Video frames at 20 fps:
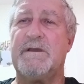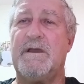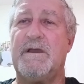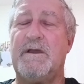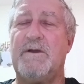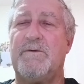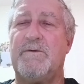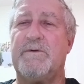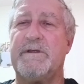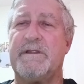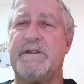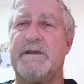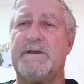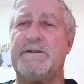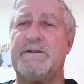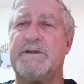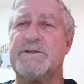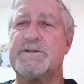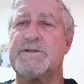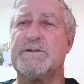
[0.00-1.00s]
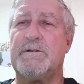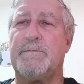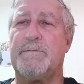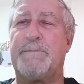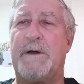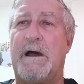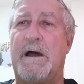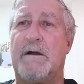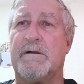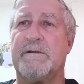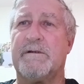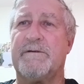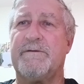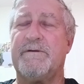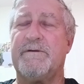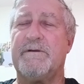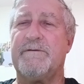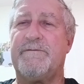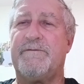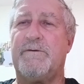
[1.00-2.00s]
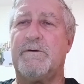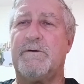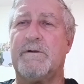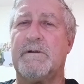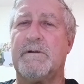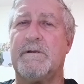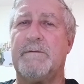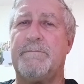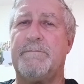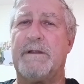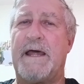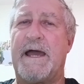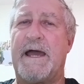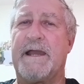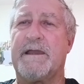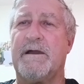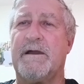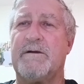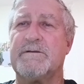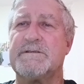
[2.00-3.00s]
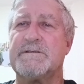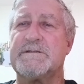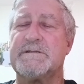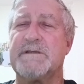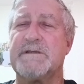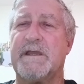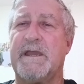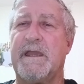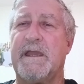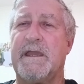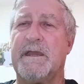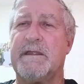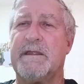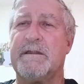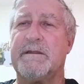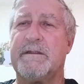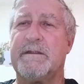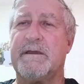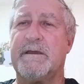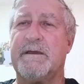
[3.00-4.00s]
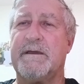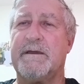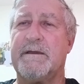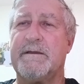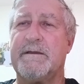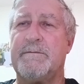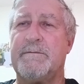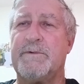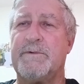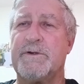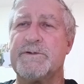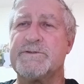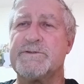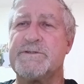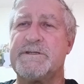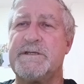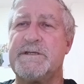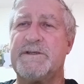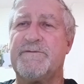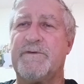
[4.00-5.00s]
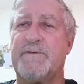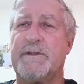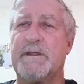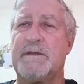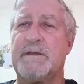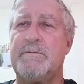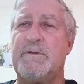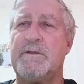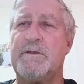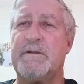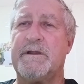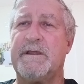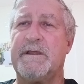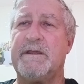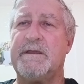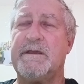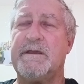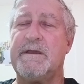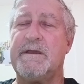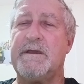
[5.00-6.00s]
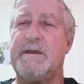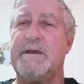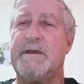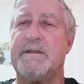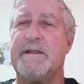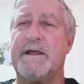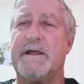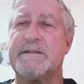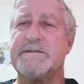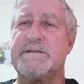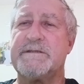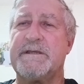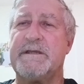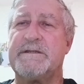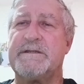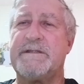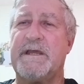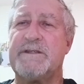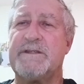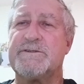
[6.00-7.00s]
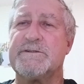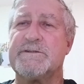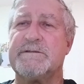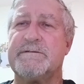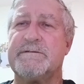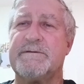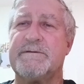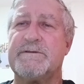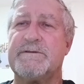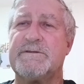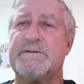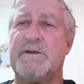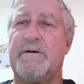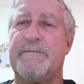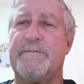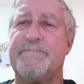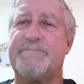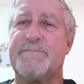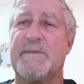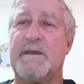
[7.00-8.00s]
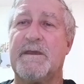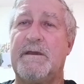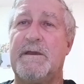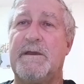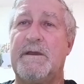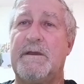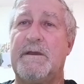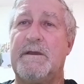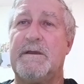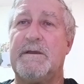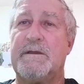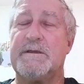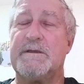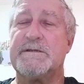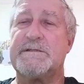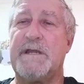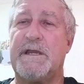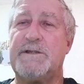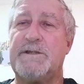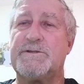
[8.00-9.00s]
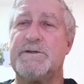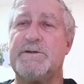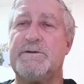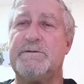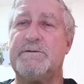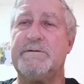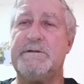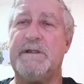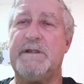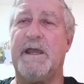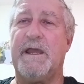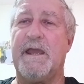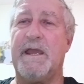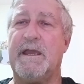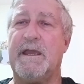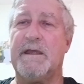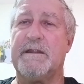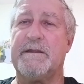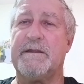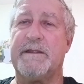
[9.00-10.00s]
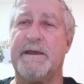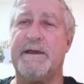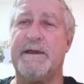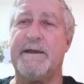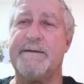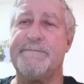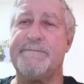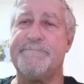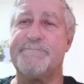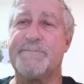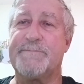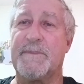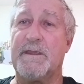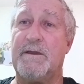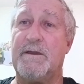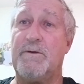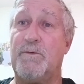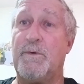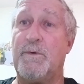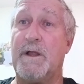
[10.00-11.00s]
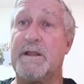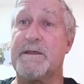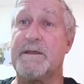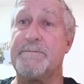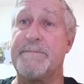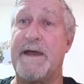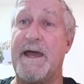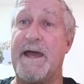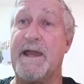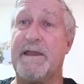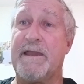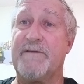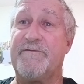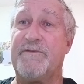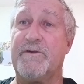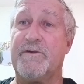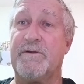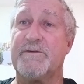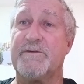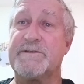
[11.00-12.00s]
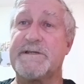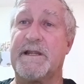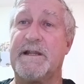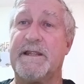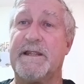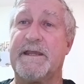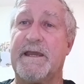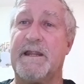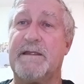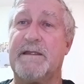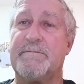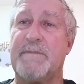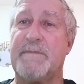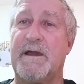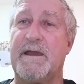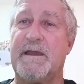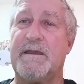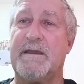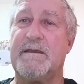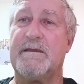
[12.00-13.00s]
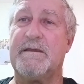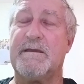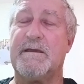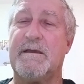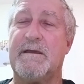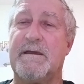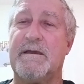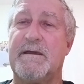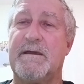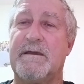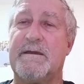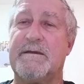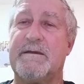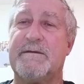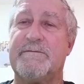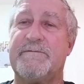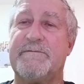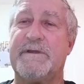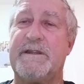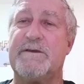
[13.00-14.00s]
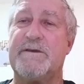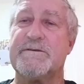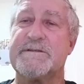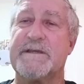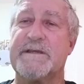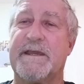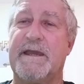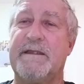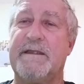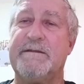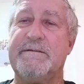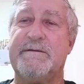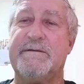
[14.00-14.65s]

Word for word: with additional power for blackouts and uh, emergencies for the community that's the intention. So stay tuned and uh, welcome back if you're suddenly getting my uh, videos again.